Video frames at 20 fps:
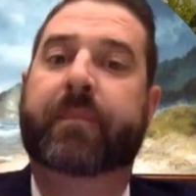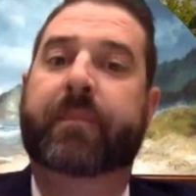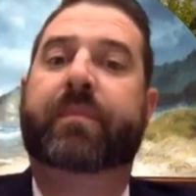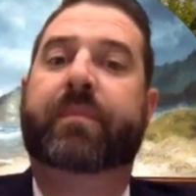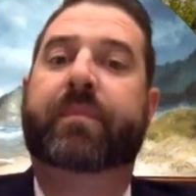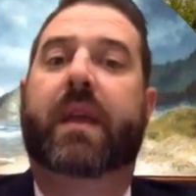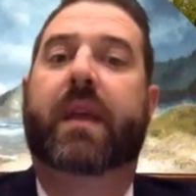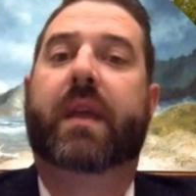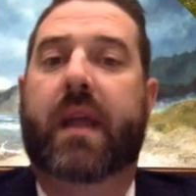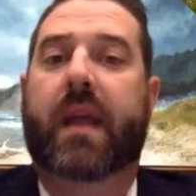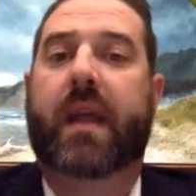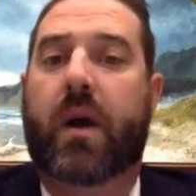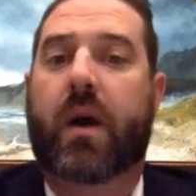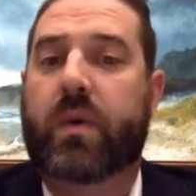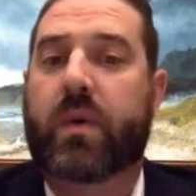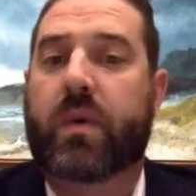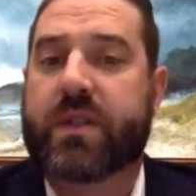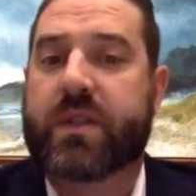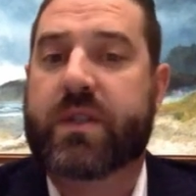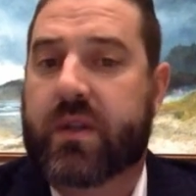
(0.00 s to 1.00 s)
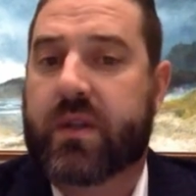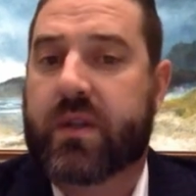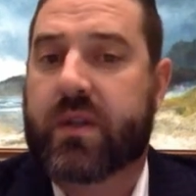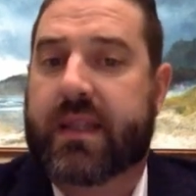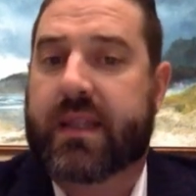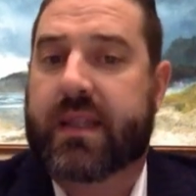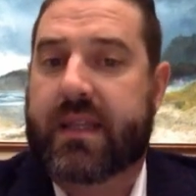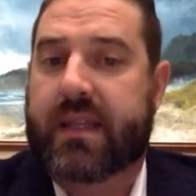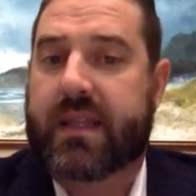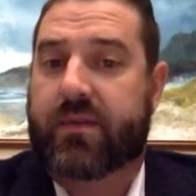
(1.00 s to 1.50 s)
Now, once you click
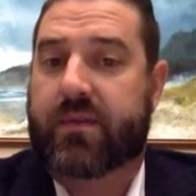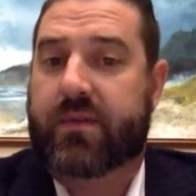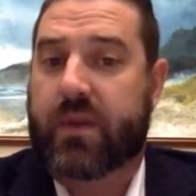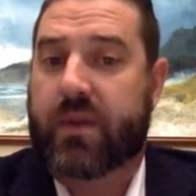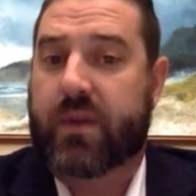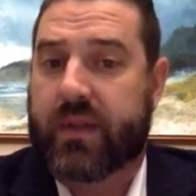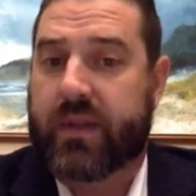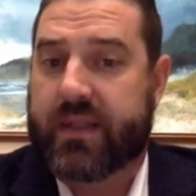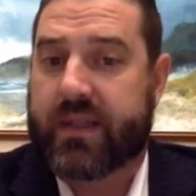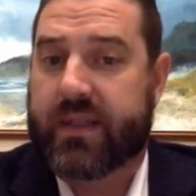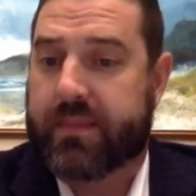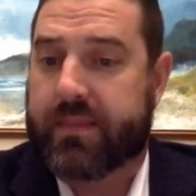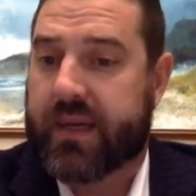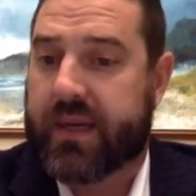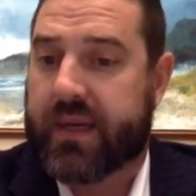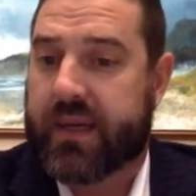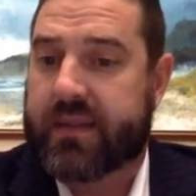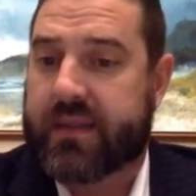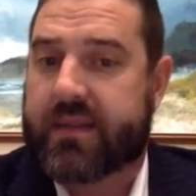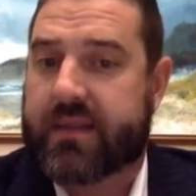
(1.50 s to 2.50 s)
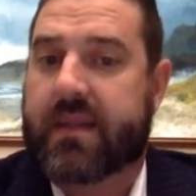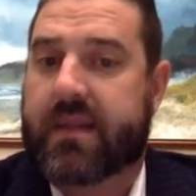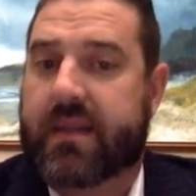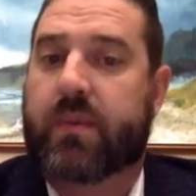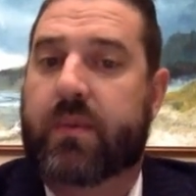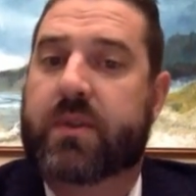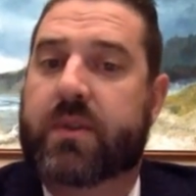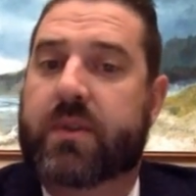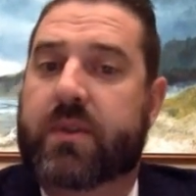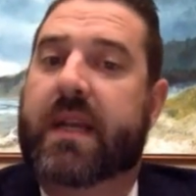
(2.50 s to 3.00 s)
these view list buttons, they will
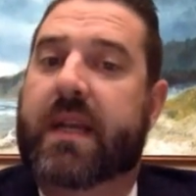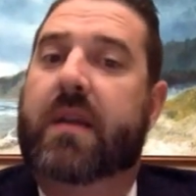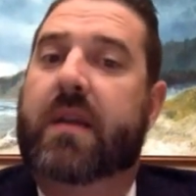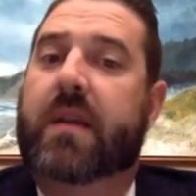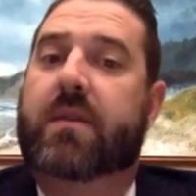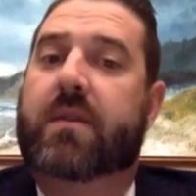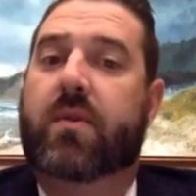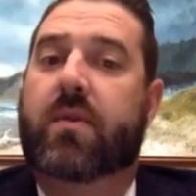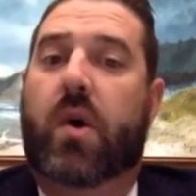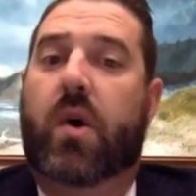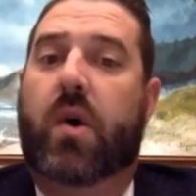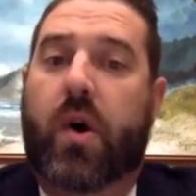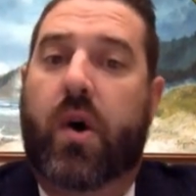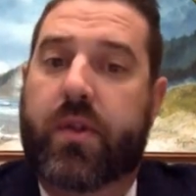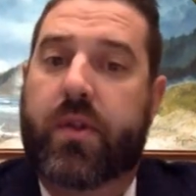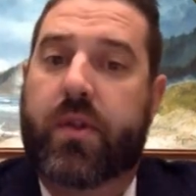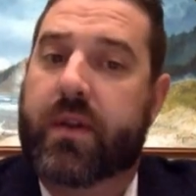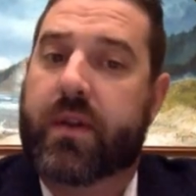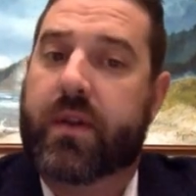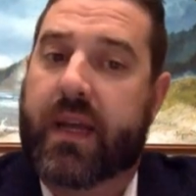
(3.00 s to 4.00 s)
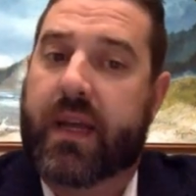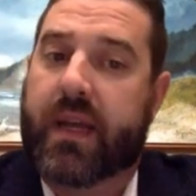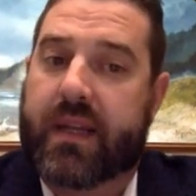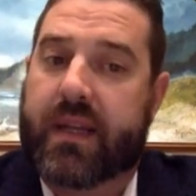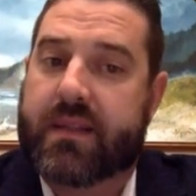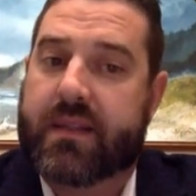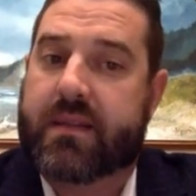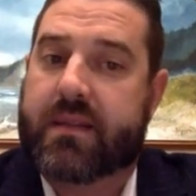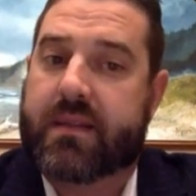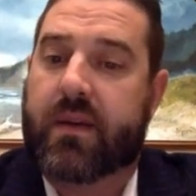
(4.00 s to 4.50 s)
take you to all the
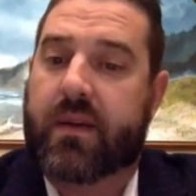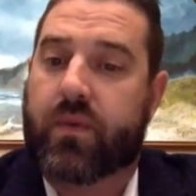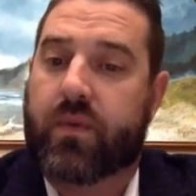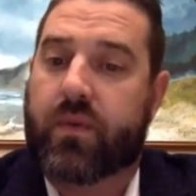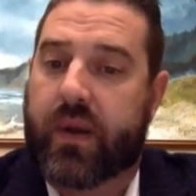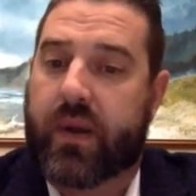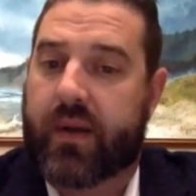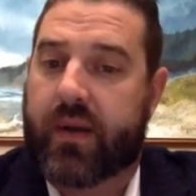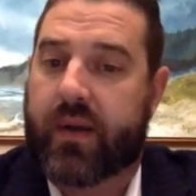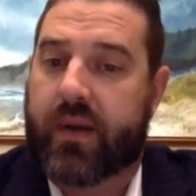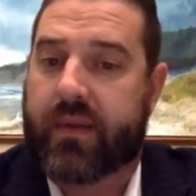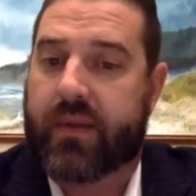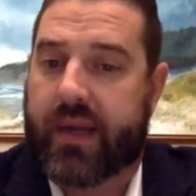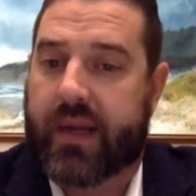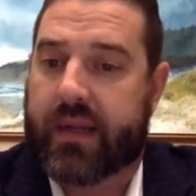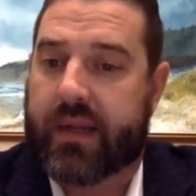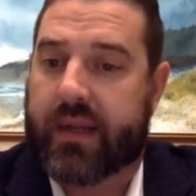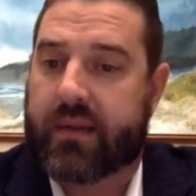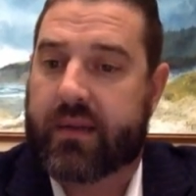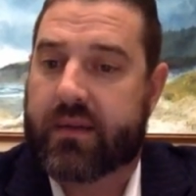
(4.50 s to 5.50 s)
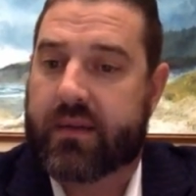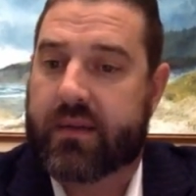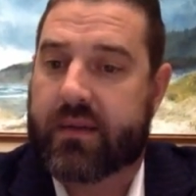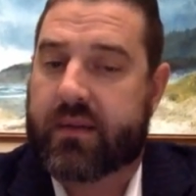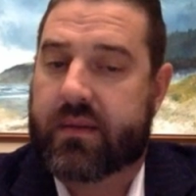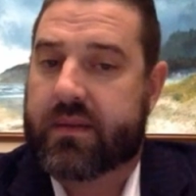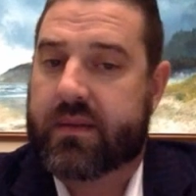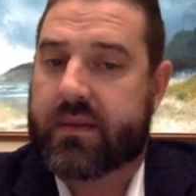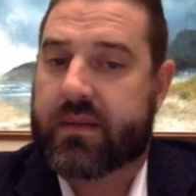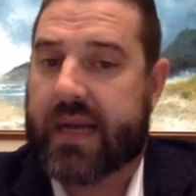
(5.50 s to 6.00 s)
latest of whatever that
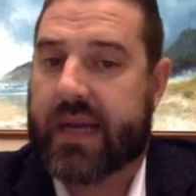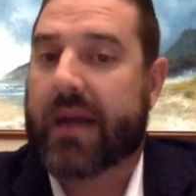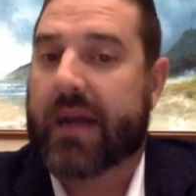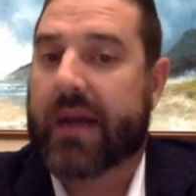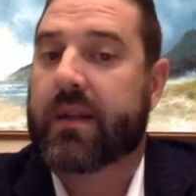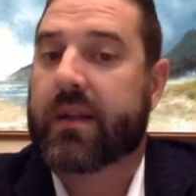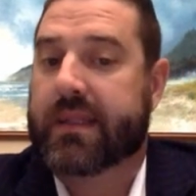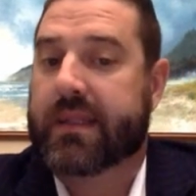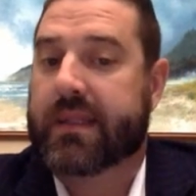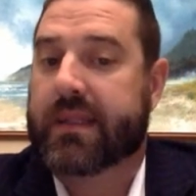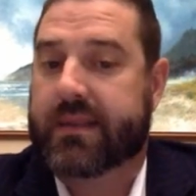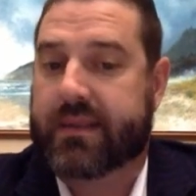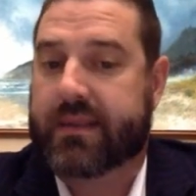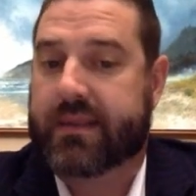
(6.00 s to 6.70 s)
tile is.